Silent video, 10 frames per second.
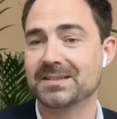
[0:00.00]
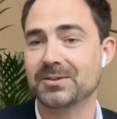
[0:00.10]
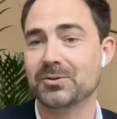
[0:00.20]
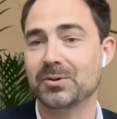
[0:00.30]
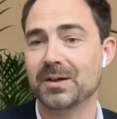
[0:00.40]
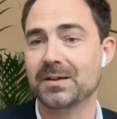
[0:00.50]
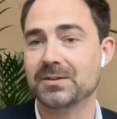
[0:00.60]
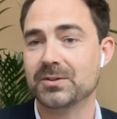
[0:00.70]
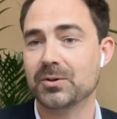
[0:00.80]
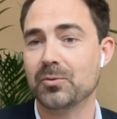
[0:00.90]

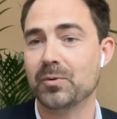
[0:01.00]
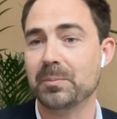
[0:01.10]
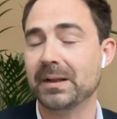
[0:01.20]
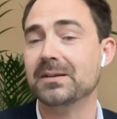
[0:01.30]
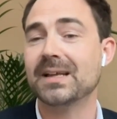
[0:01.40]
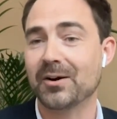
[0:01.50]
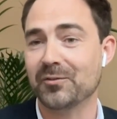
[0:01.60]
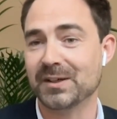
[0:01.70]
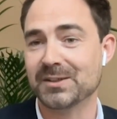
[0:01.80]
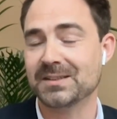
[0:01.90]
So we build our
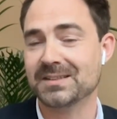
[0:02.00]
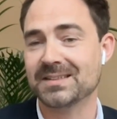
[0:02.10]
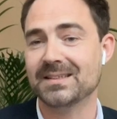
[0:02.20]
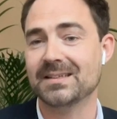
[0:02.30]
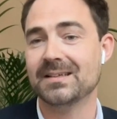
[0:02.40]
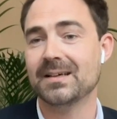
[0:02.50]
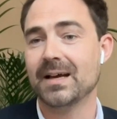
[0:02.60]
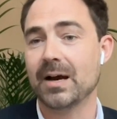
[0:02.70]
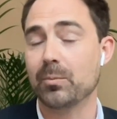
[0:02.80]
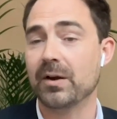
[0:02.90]
visions, and
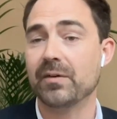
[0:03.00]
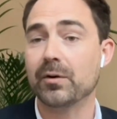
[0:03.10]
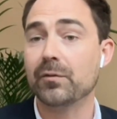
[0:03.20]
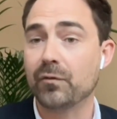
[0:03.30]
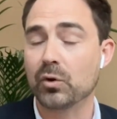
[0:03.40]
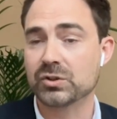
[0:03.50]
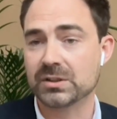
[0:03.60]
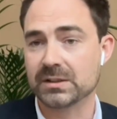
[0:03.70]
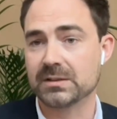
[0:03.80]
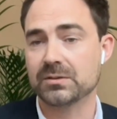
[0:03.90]
we're very
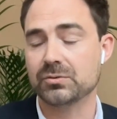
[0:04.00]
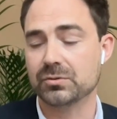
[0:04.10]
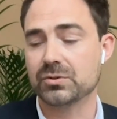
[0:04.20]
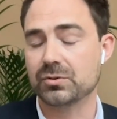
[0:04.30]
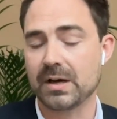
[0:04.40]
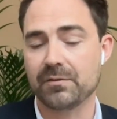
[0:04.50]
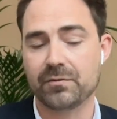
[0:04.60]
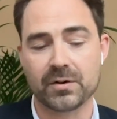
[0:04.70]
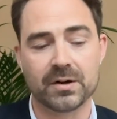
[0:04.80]
fortunate to have